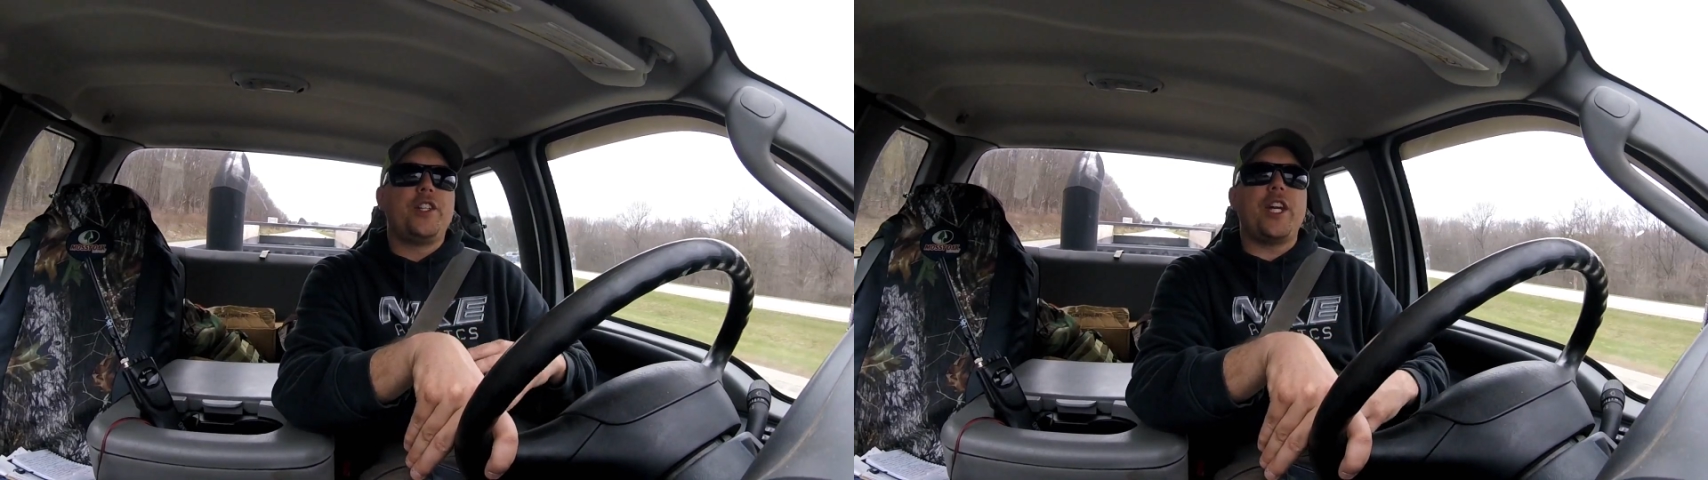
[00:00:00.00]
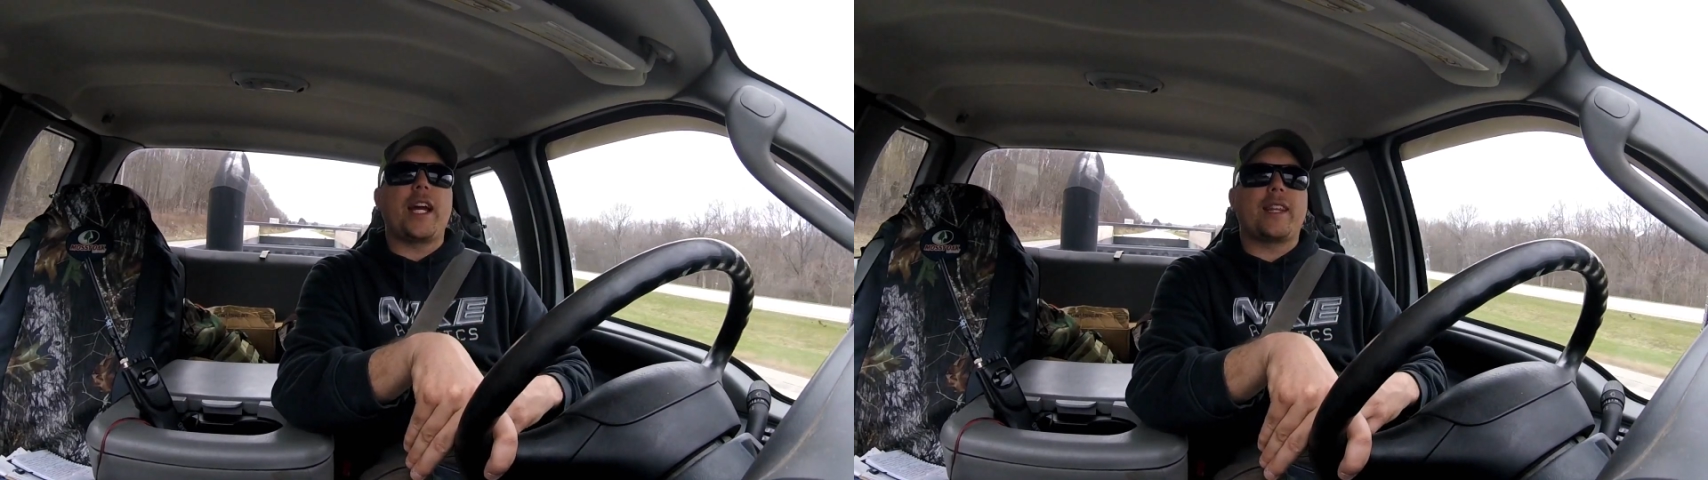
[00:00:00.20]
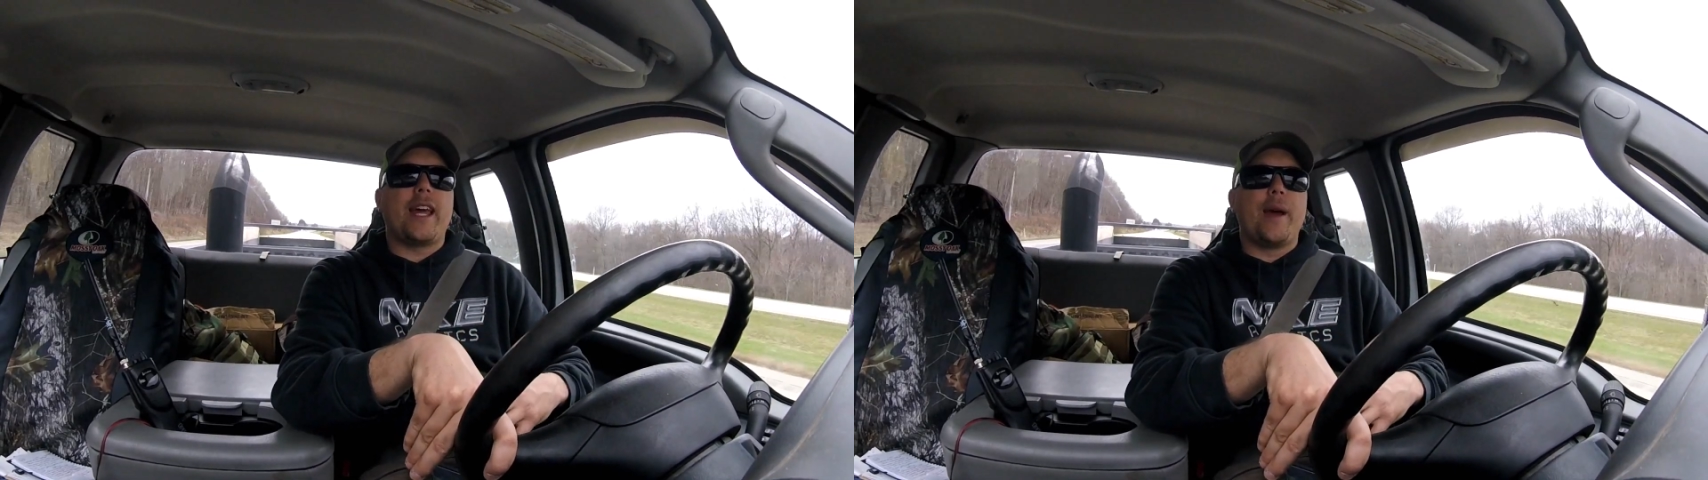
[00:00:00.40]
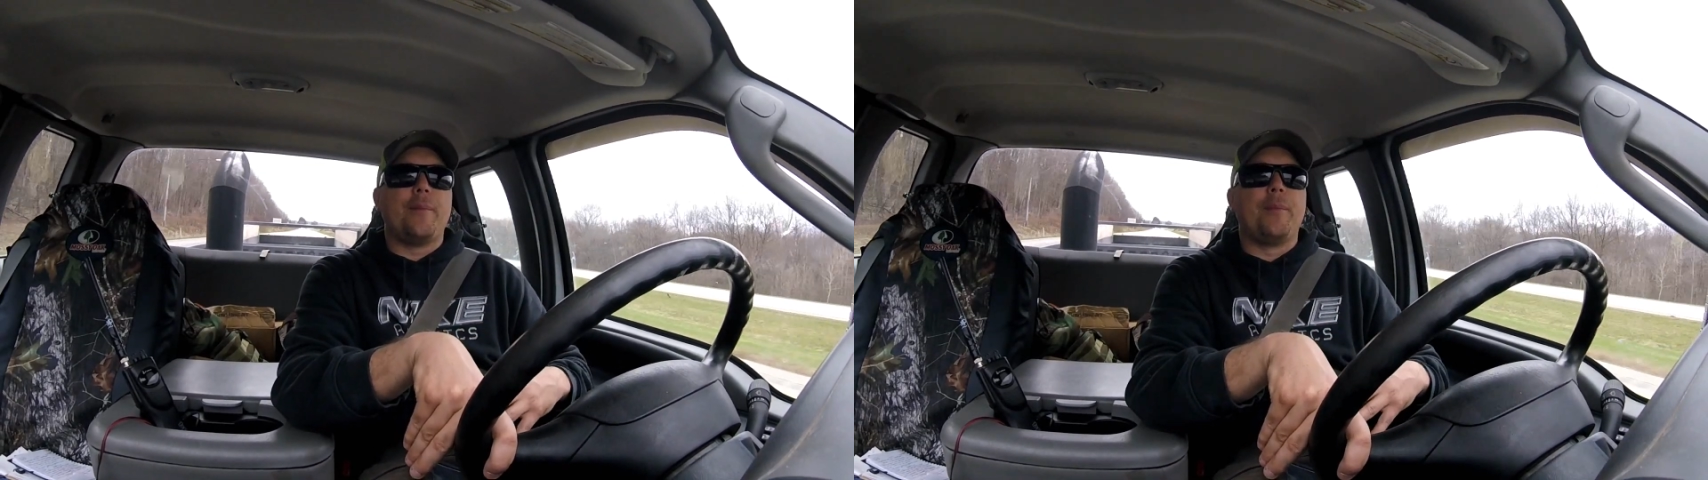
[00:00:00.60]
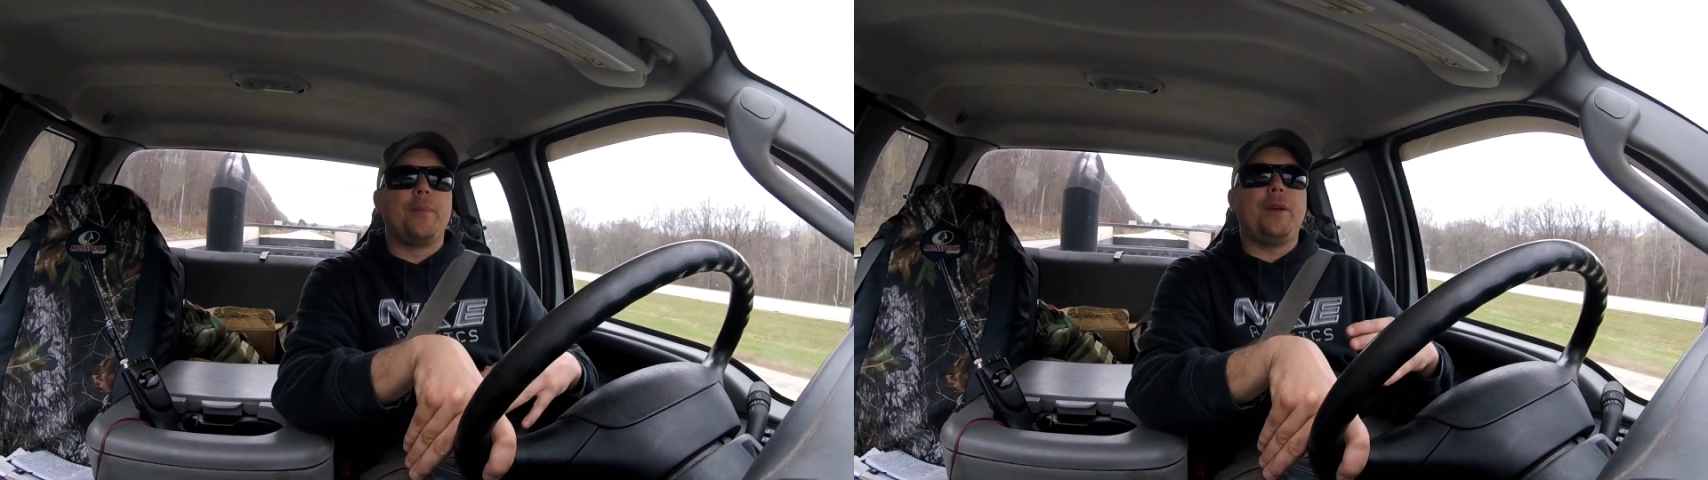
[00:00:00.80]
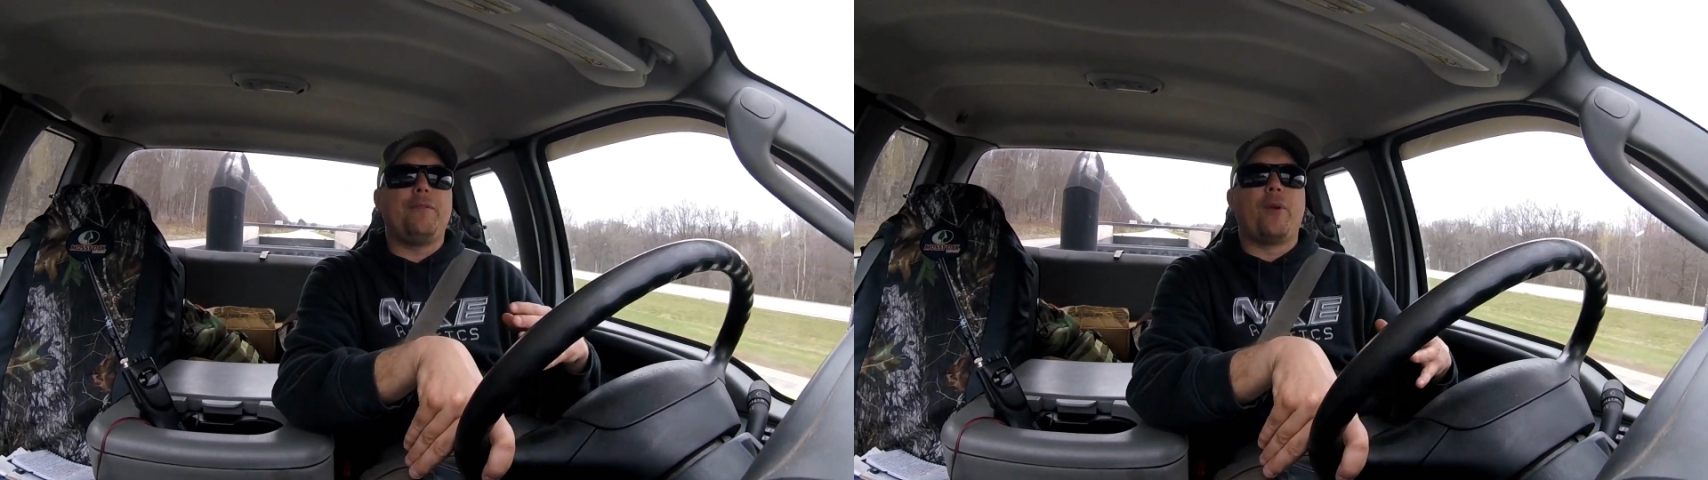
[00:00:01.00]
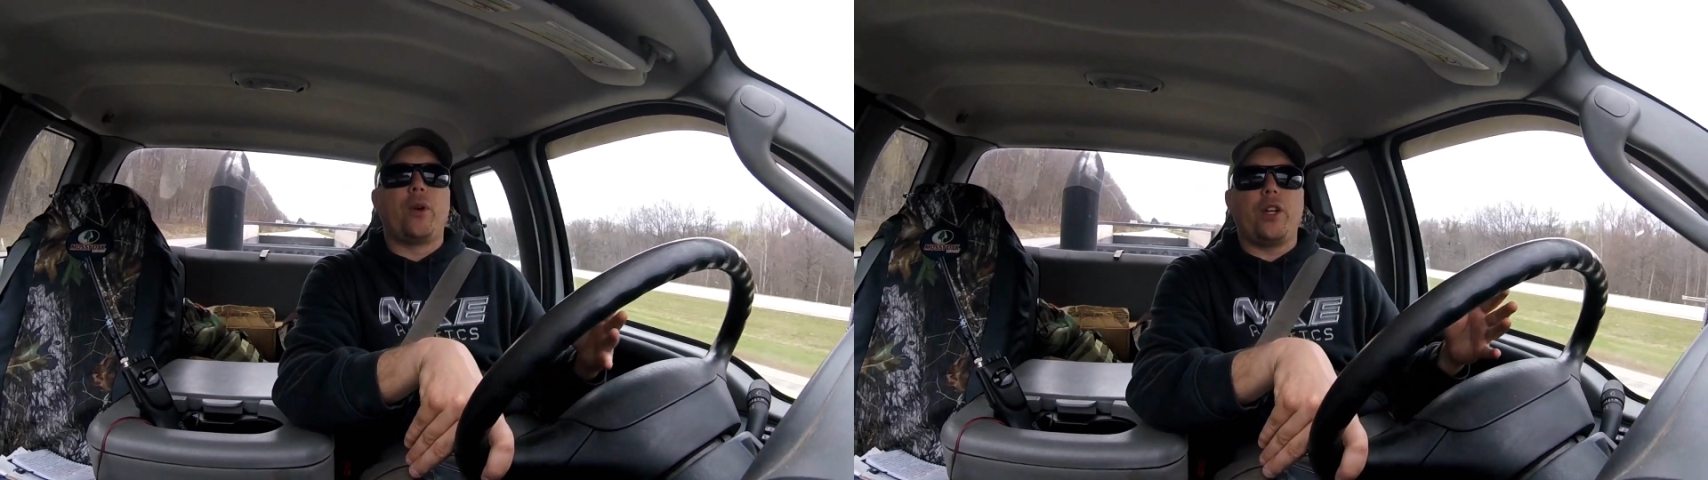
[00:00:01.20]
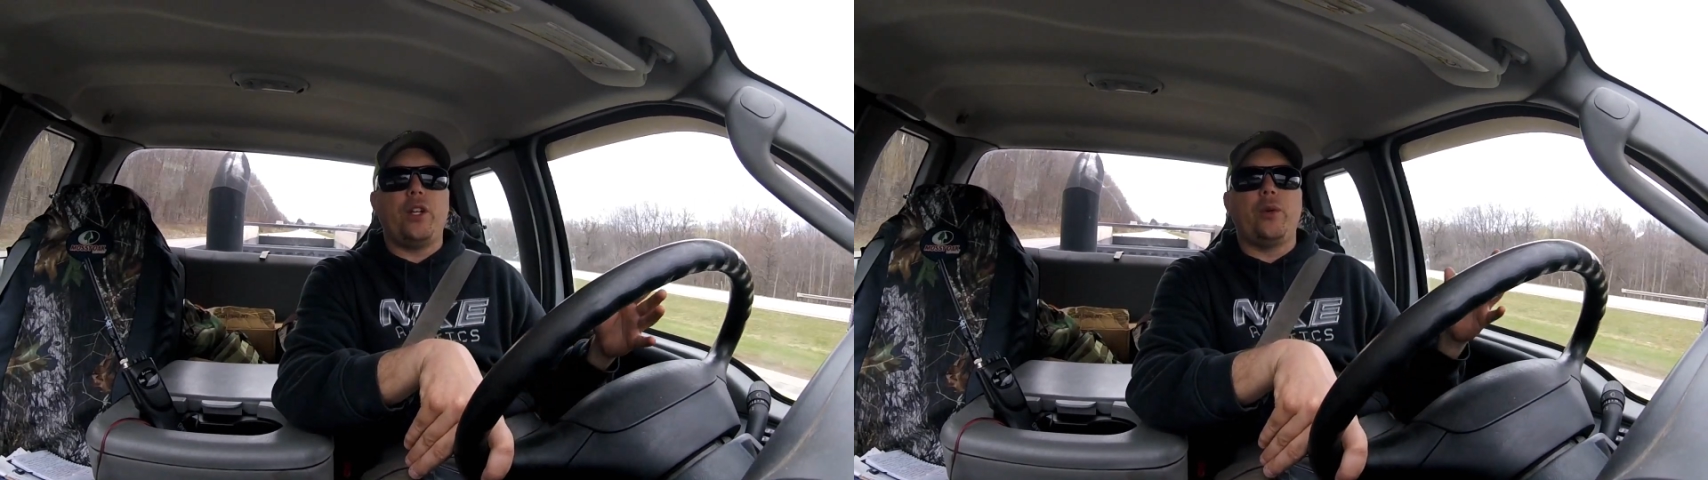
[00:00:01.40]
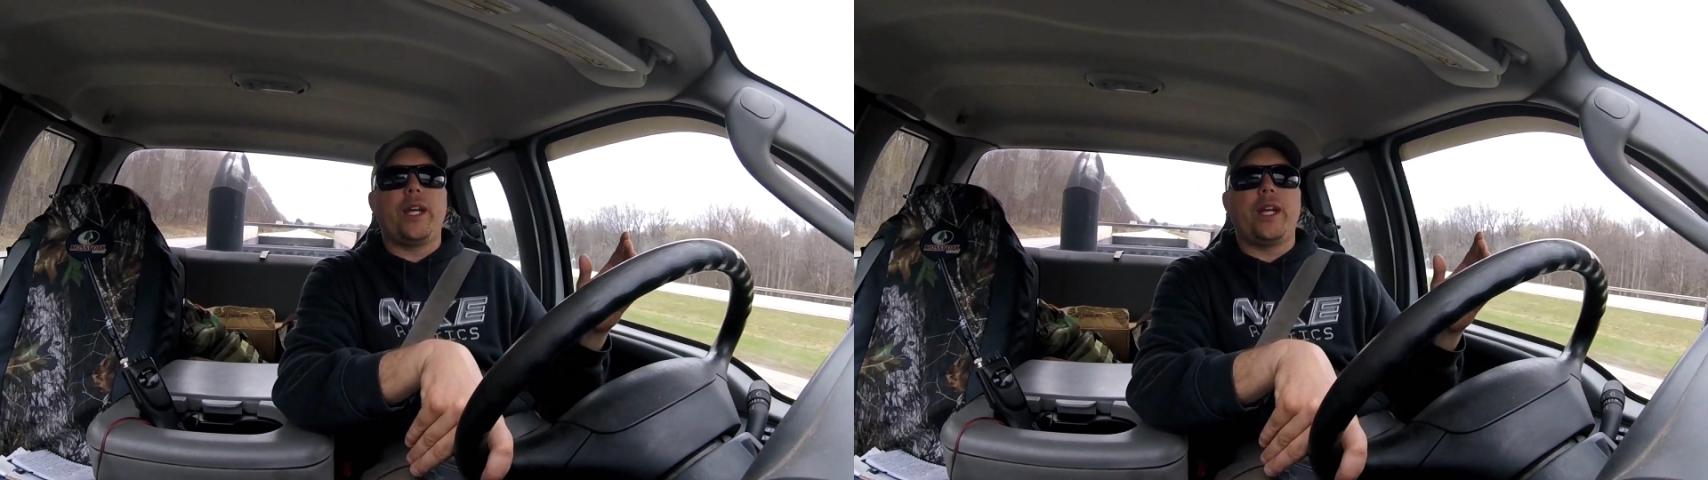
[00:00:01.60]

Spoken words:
Check them before you